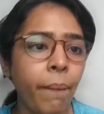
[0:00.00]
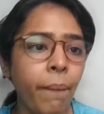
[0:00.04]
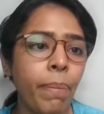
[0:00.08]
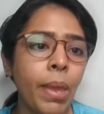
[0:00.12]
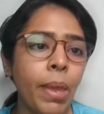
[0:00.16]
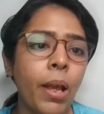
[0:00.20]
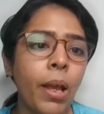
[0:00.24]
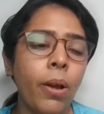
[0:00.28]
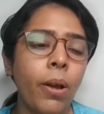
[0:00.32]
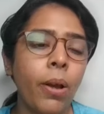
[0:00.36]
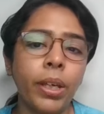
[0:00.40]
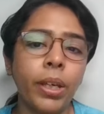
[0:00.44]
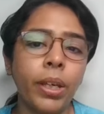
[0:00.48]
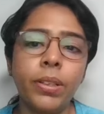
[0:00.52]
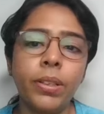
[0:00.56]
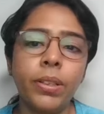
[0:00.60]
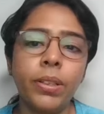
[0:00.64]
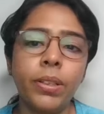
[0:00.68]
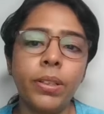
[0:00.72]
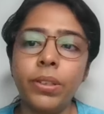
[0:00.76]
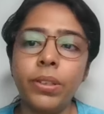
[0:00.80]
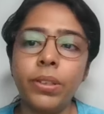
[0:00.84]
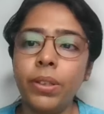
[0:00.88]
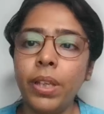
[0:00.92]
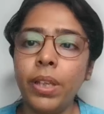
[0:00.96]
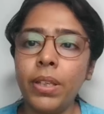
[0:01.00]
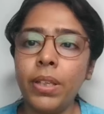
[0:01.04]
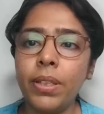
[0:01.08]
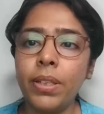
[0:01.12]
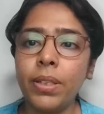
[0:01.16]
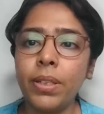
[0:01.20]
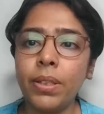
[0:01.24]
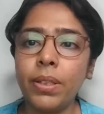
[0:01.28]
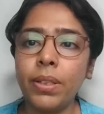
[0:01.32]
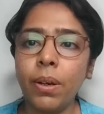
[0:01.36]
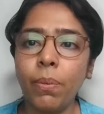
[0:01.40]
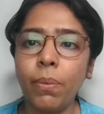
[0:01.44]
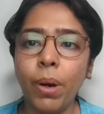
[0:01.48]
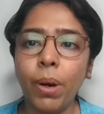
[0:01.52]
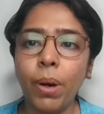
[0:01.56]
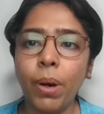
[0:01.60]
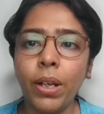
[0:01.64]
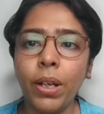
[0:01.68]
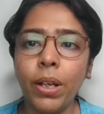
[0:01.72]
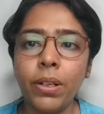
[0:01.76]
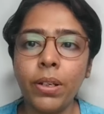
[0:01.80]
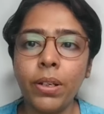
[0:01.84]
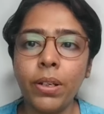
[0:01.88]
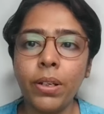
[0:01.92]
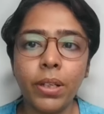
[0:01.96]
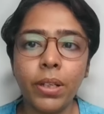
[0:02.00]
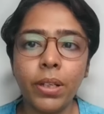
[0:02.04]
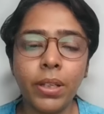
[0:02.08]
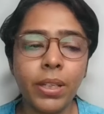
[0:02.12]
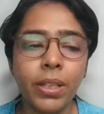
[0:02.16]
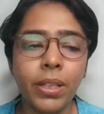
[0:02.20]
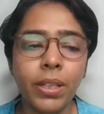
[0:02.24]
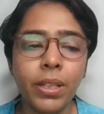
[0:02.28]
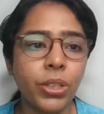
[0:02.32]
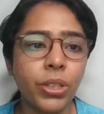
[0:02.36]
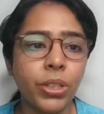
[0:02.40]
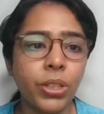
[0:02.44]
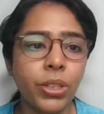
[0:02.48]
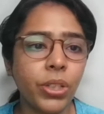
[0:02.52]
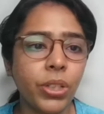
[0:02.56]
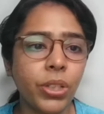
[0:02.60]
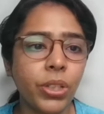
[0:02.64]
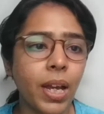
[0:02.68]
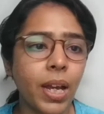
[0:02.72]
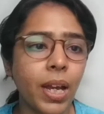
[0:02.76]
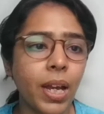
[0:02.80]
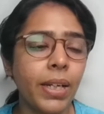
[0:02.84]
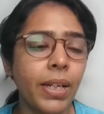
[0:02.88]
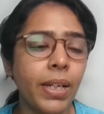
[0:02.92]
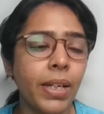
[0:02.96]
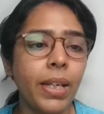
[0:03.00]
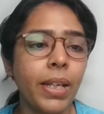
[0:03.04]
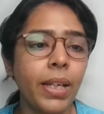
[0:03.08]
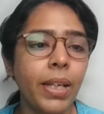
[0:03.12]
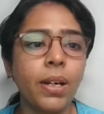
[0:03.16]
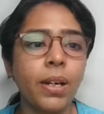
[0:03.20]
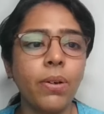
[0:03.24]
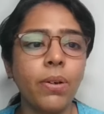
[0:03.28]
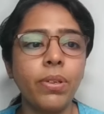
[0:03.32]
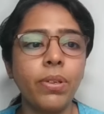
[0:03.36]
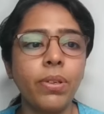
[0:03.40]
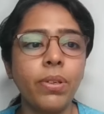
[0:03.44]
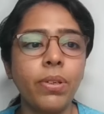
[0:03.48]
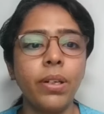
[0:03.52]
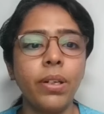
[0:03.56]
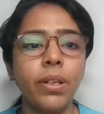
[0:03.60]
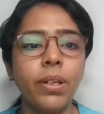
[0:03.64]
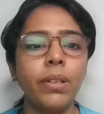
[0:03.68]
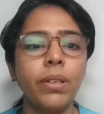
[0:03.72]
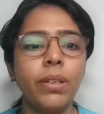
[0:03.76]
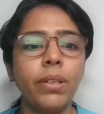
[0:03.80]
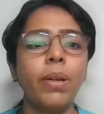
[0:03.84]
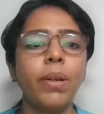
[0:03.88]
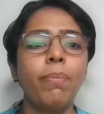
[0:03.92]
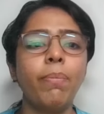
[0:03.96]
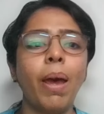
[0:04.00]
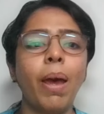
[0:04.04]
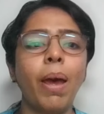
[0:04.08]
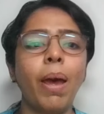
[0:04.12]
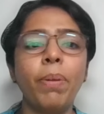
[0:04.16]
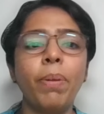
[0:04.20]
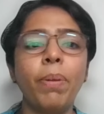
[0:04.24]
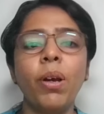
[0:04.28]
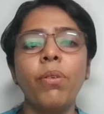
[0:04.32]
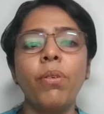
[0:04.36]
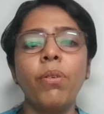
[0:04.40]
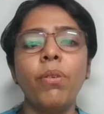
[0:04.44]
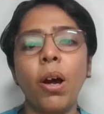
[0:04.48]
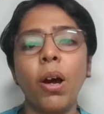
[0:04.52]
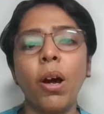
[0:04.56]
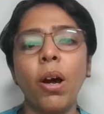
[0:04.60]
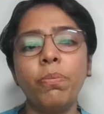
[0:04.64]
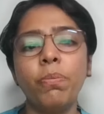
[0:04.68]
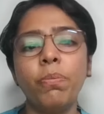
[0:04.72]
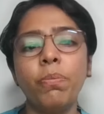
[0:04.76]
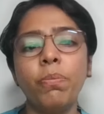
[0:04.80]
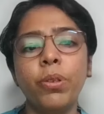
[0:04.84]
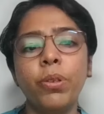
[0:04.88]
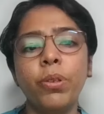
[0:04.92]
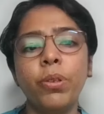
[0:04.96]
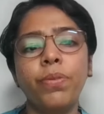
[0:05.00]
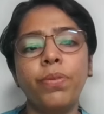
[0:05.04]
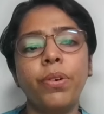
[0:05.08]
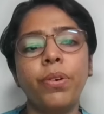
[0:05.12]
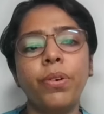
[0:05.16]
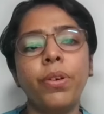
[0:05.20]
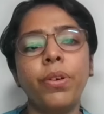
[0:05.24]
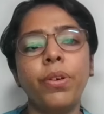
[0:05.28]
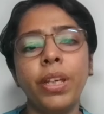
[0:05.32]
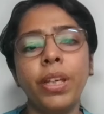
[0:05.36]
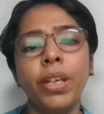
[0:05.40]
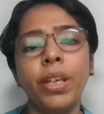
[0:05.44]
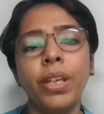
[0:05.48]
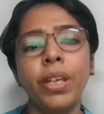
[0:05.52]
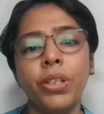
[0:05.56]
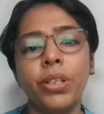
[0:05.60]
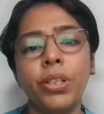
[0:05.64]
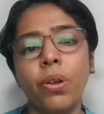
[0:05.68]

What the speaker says: Okay, so this slide lays out the mapping of outputs for each